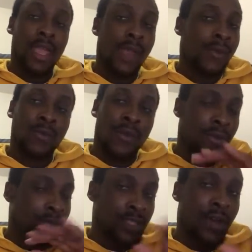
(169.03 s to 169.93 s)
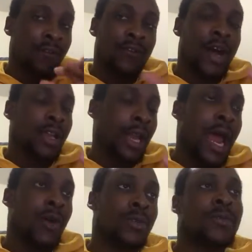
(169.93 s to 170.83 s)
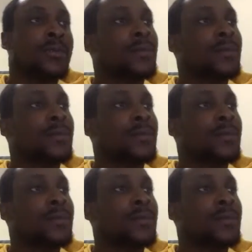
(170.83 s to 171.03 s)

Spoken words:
even with himself falling out.